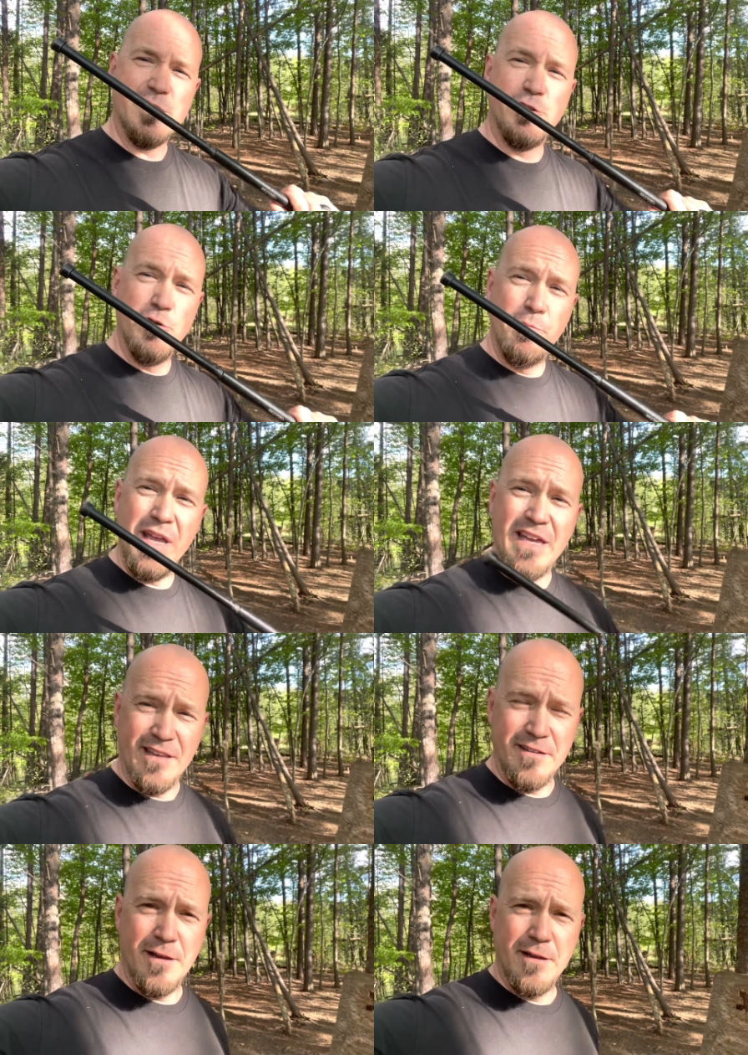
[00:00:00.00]
do
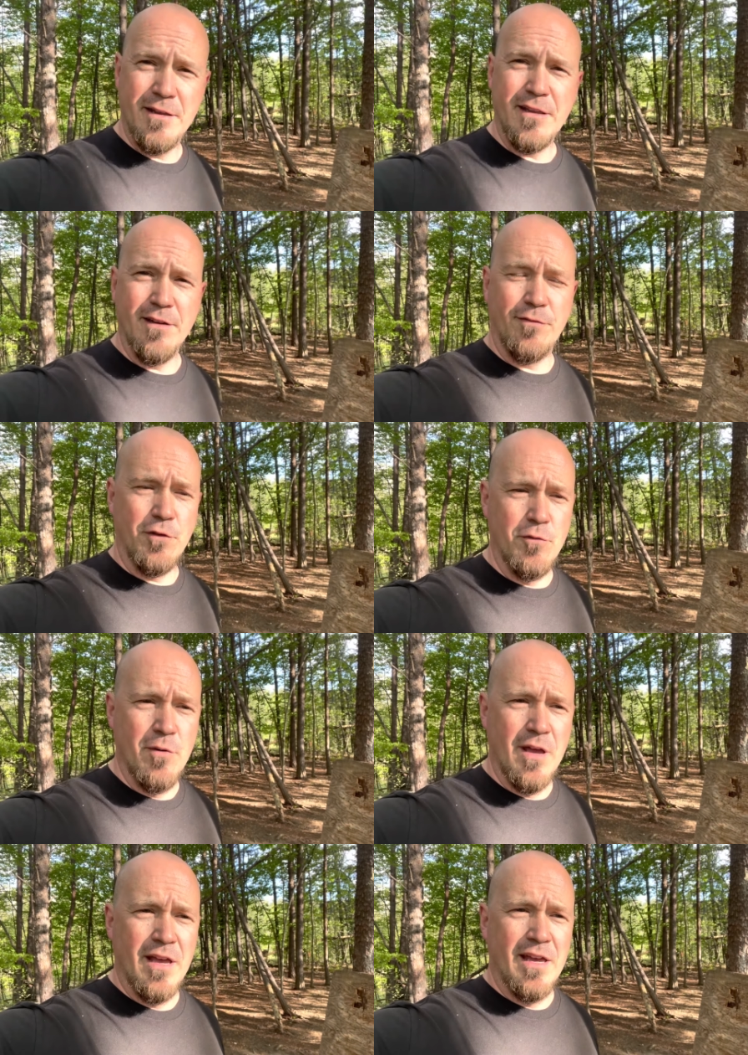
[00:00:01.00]
bend. If you
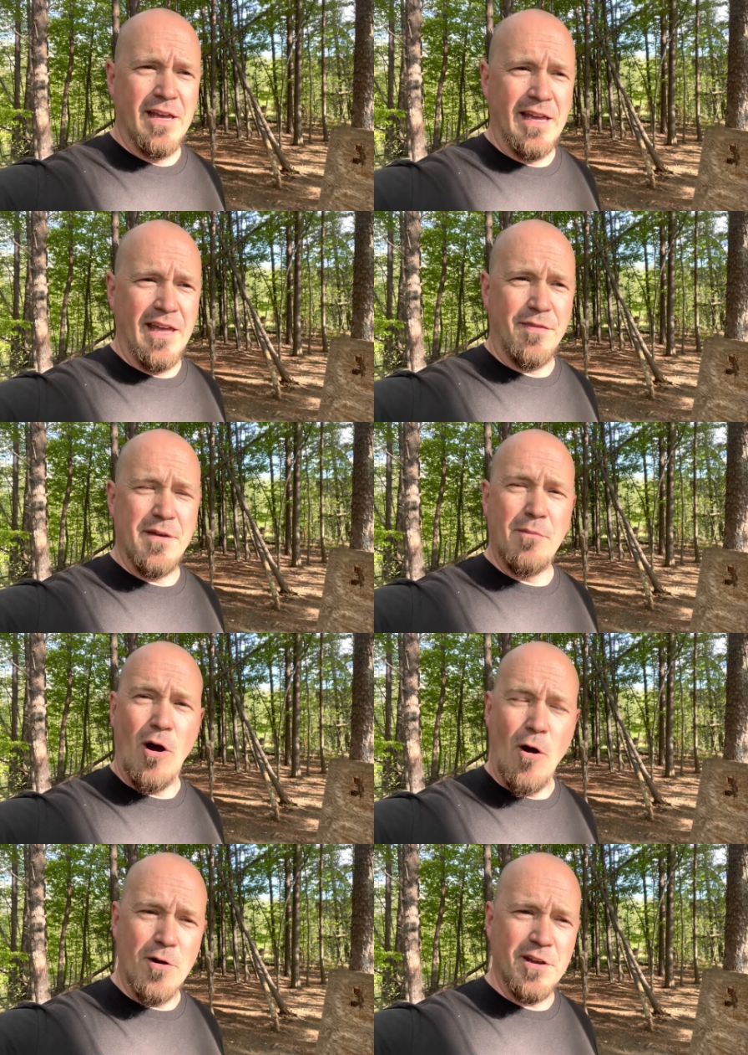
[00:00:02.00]
hit them
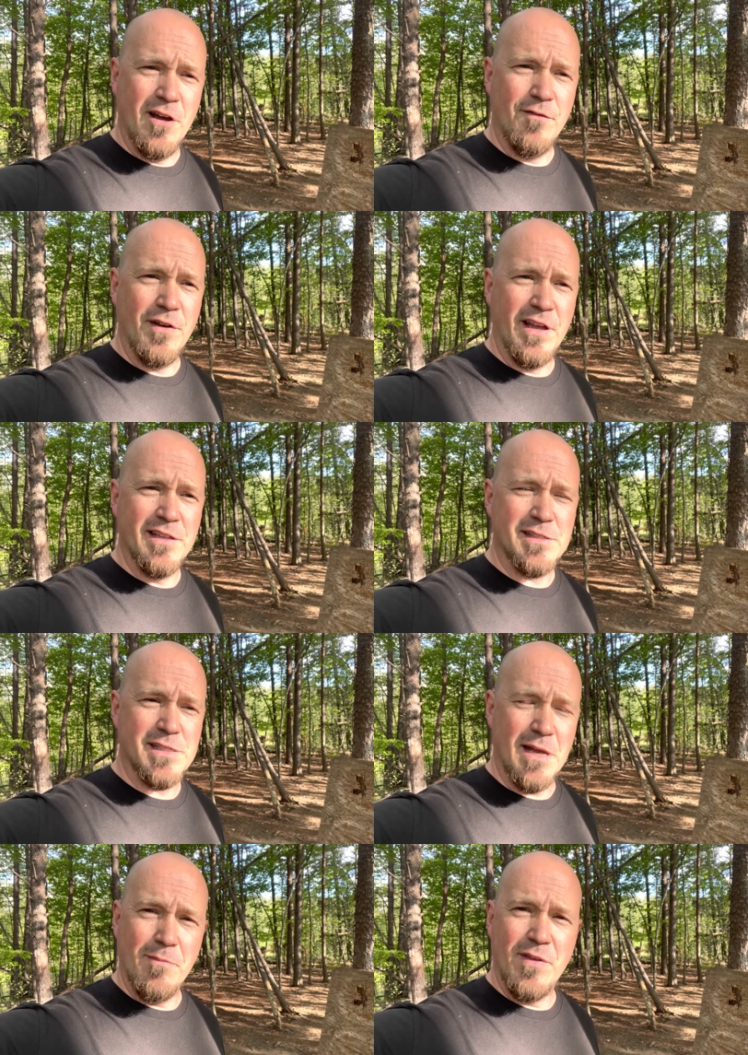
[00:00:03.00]
hard enough against
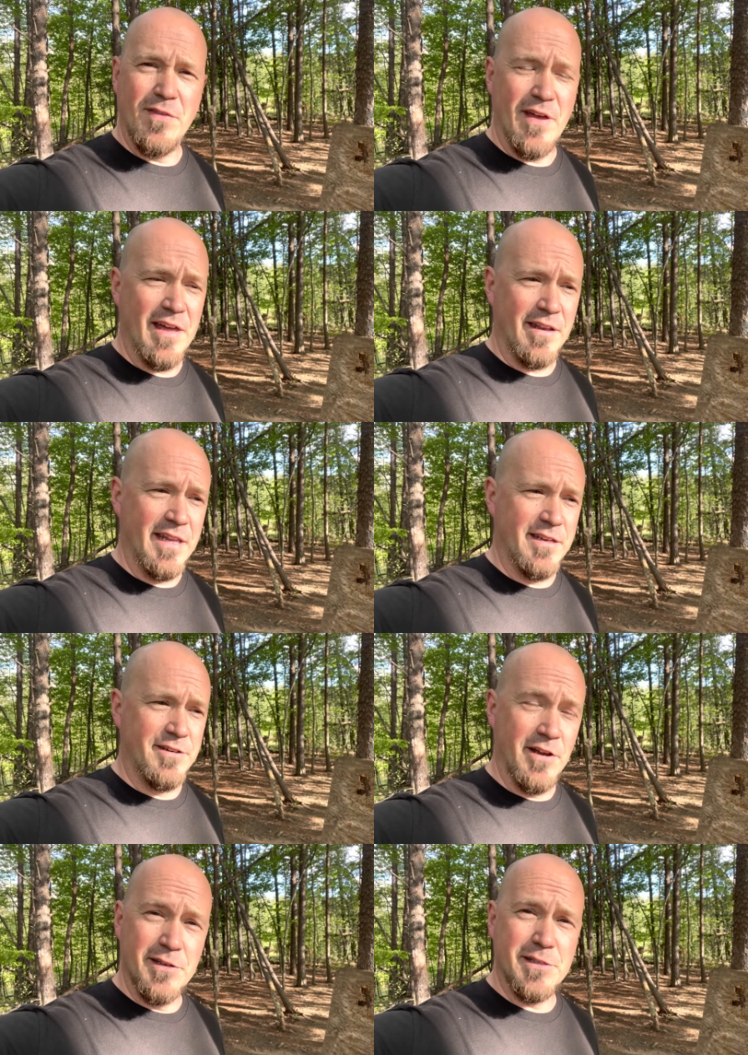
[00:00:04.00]
something that
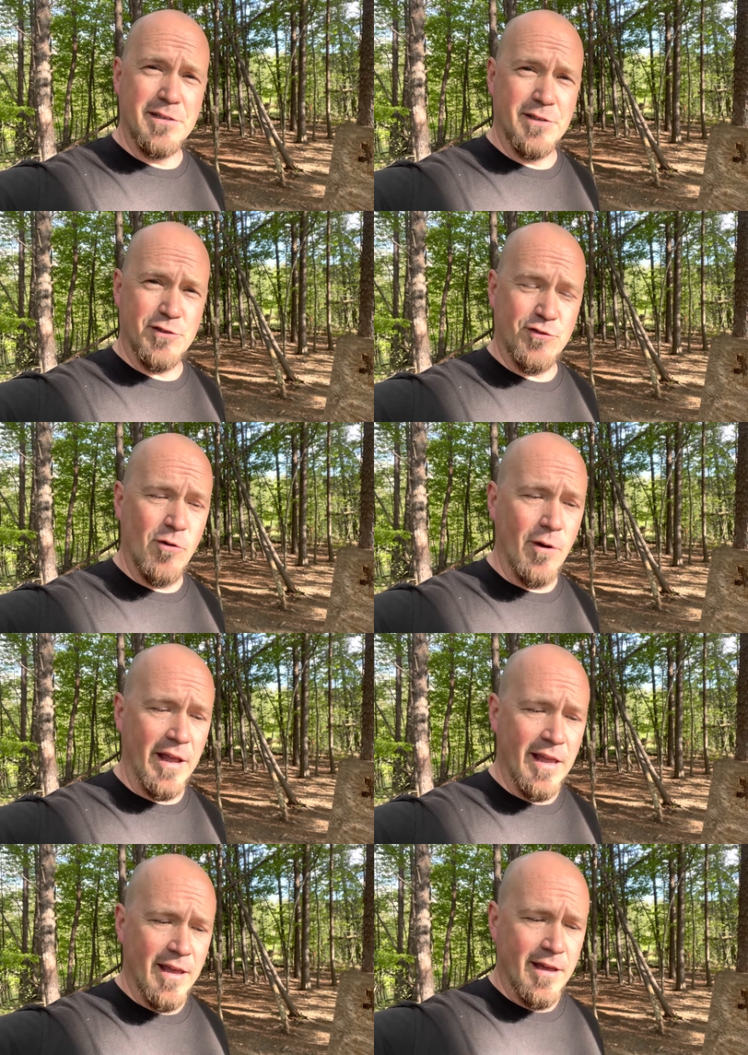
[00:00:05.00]
it doesn't
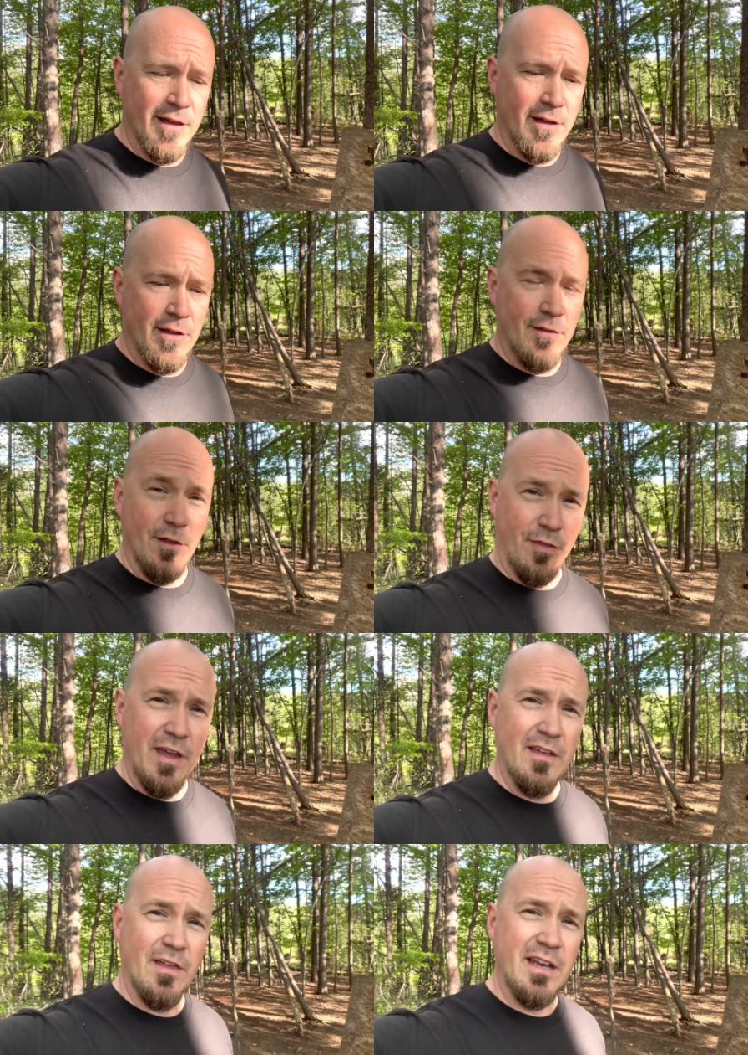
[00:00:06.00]
destroy, the
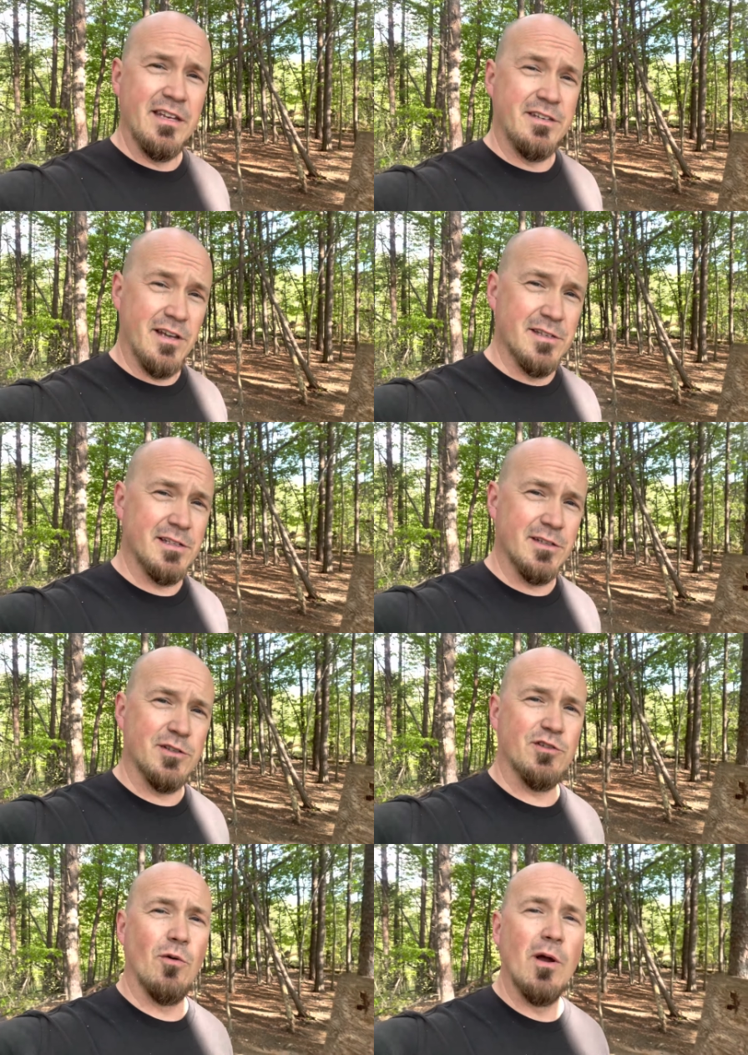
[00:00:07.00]
thing that it doesn't
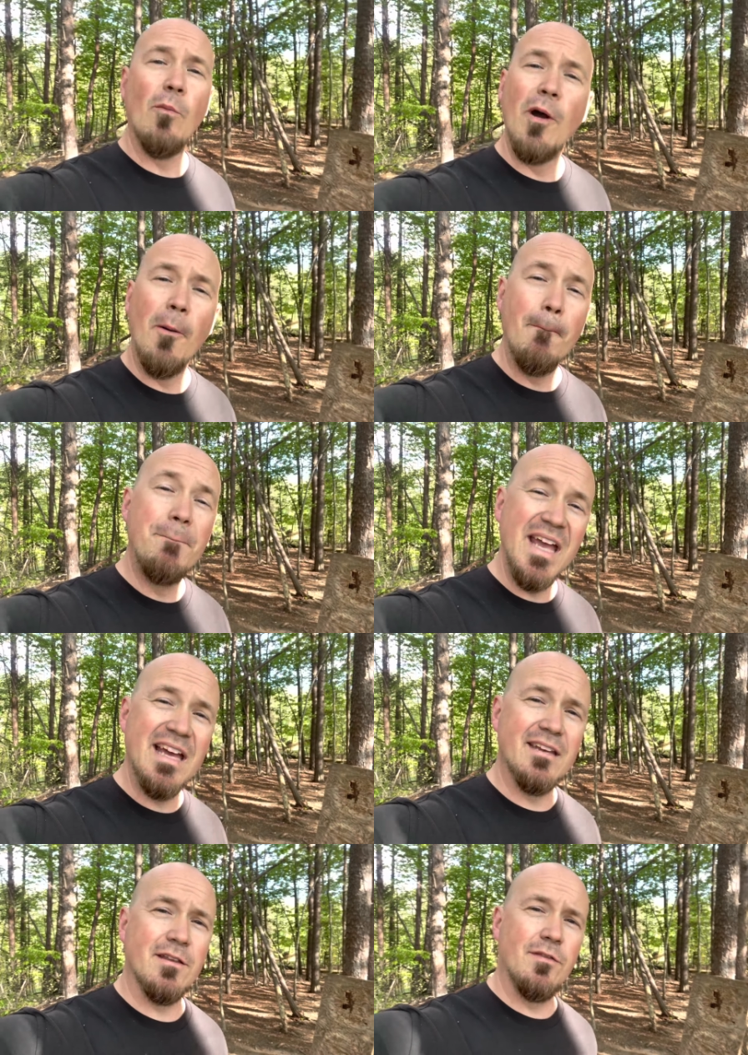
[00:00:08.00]
destroy will
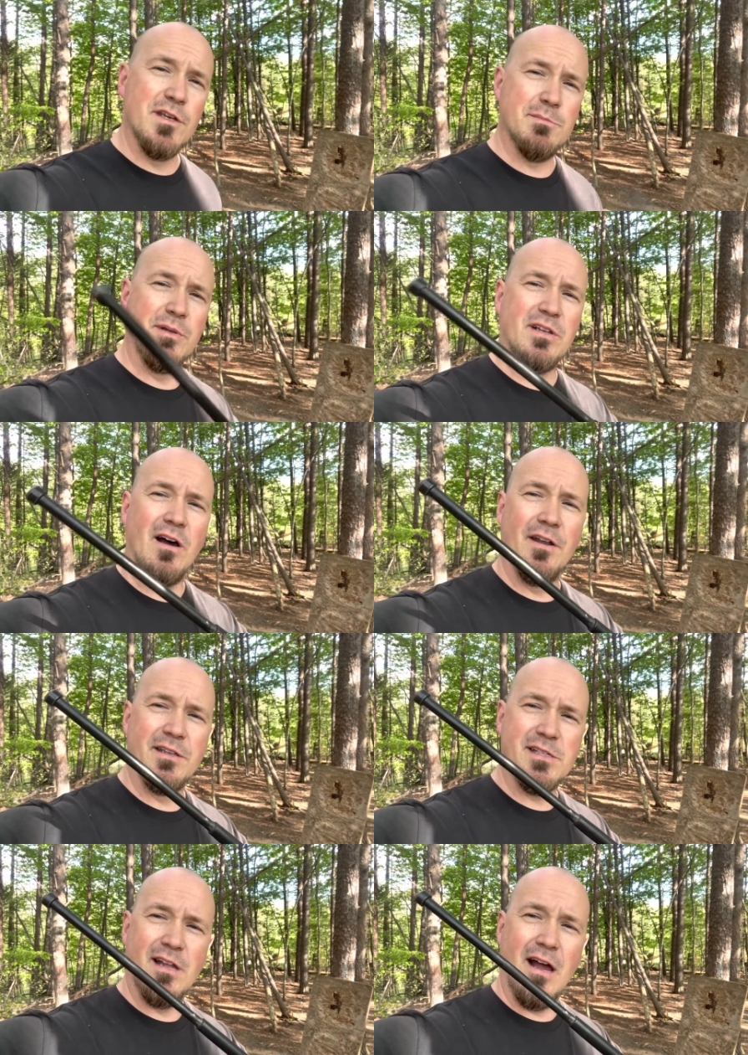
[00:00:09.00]
bend this baton.
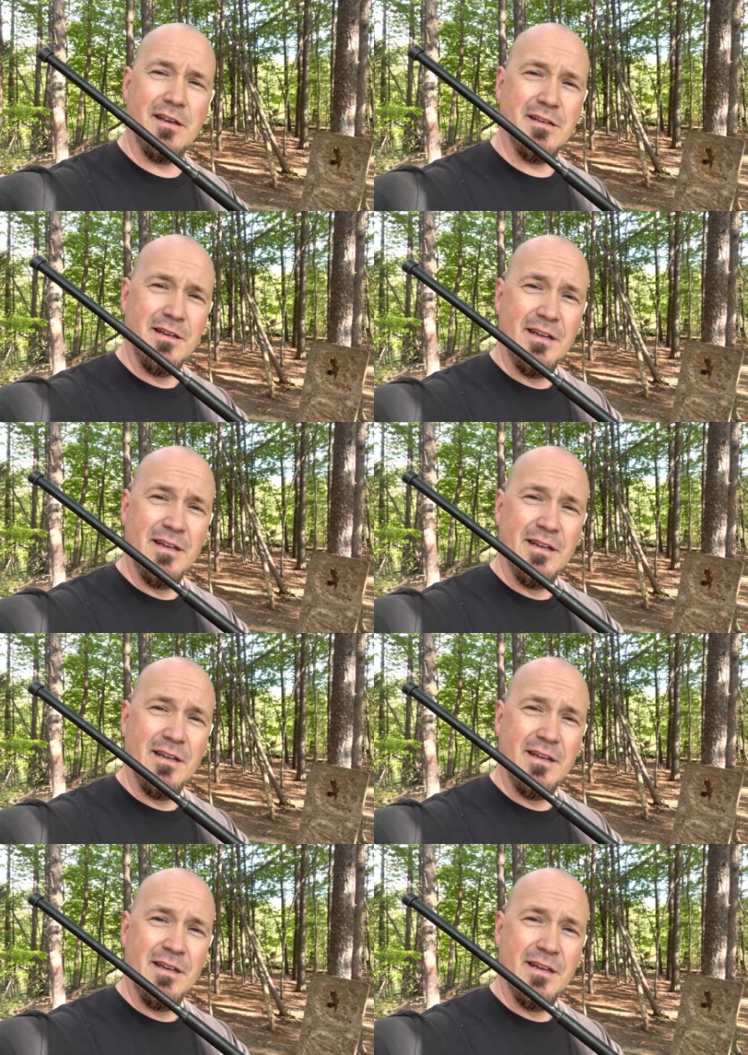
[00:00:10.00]
It's not